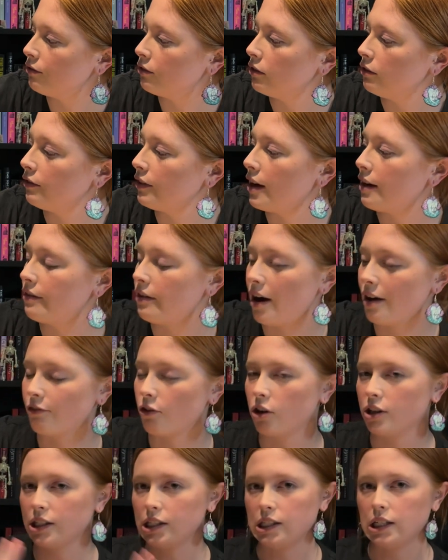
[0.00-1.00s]
4, 5. I've
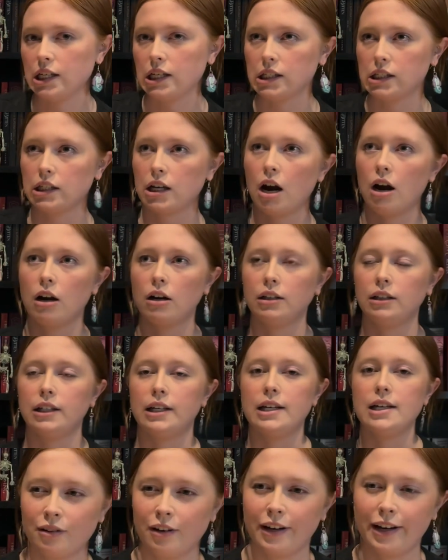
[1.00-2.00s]
got 6
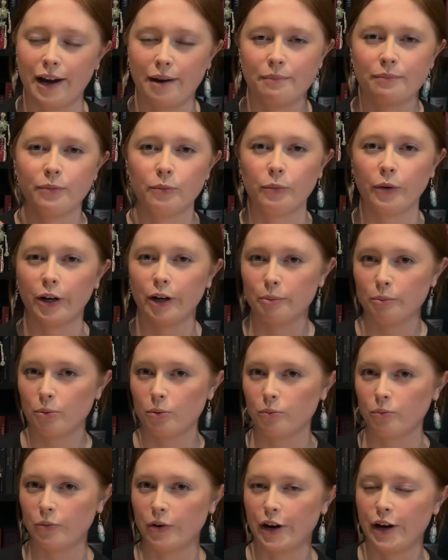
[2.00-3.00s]
currently. Okay,
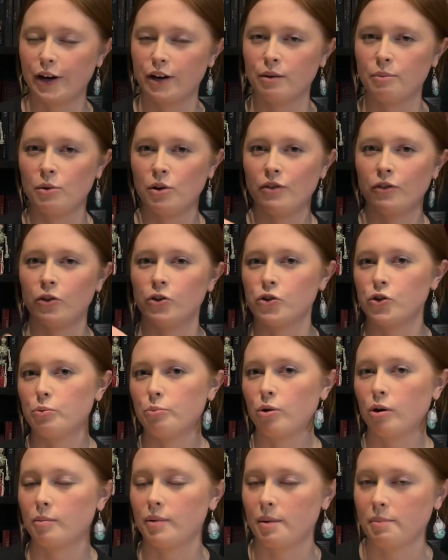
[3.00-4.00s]
we're gonna move on to
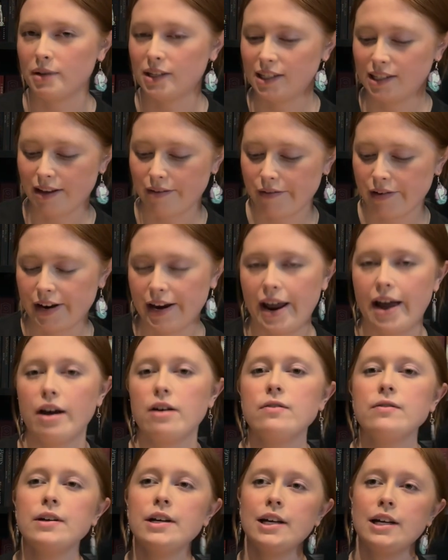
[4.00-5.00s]
prompt number 7
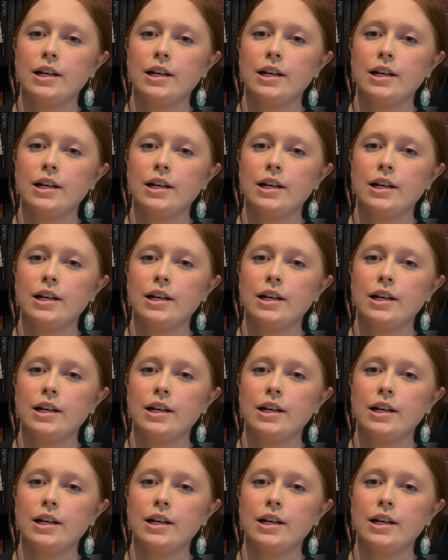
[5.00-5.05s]
now.